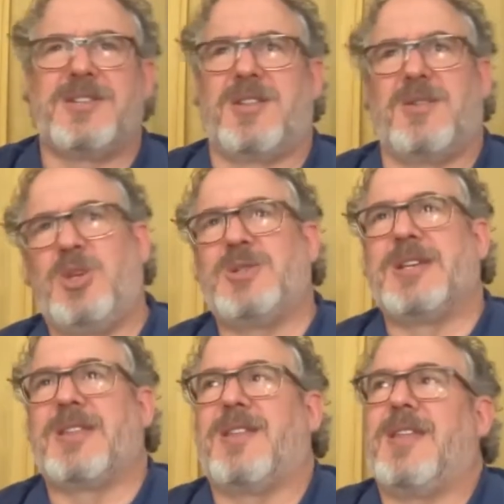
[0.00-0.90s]
to the
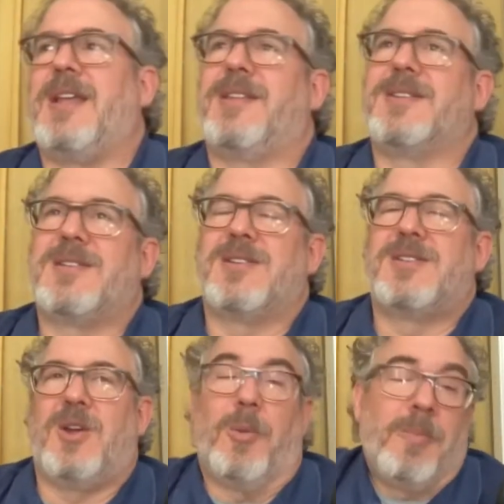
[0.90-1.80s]
music that they listen
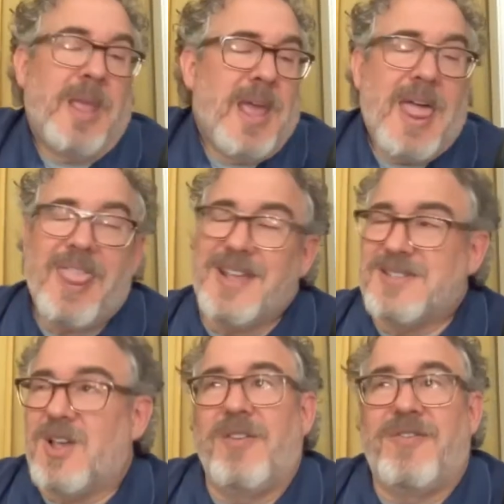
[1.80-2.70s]
to.
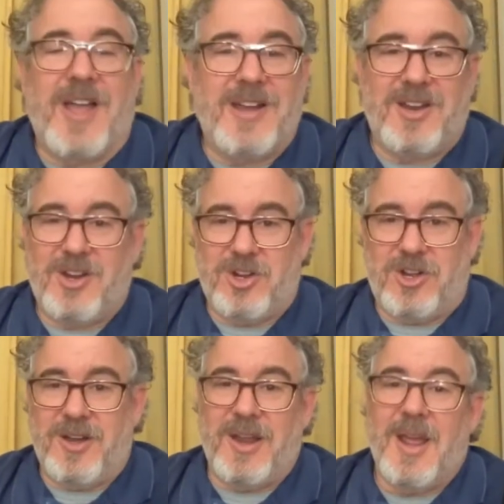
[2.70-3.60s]
That's all fine and
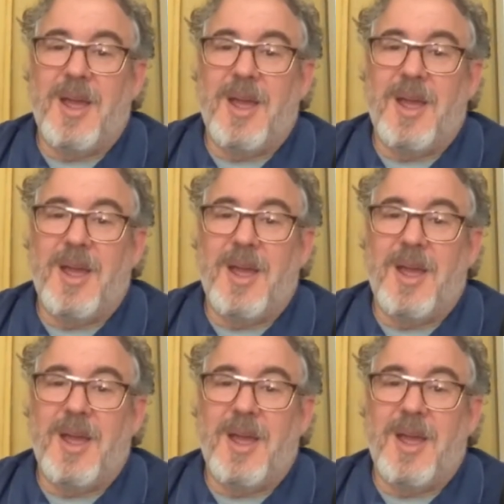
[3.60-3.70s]
good.